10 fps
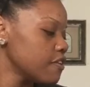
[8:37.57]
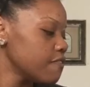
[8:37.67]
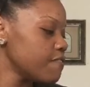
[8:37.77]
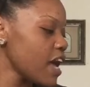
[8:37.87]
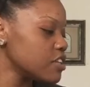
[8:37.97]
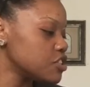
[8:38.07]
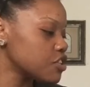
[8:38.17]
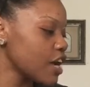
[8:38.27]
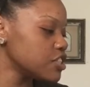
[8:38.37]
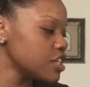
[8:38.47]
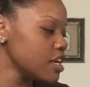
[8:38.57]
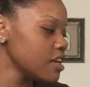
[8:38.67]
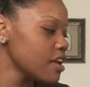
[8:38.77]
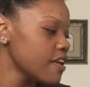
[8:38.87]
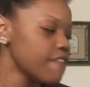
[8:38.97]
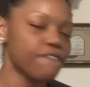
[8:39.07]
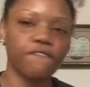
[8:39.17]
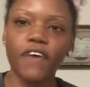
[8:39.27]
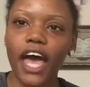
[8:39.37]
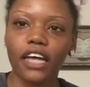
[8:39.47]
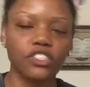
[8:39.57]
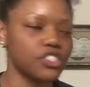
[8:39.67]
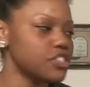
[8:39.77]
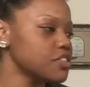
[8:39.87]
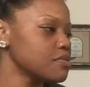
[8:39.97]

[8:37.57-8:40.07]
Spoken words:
Fetch, Gretchen! Fetch!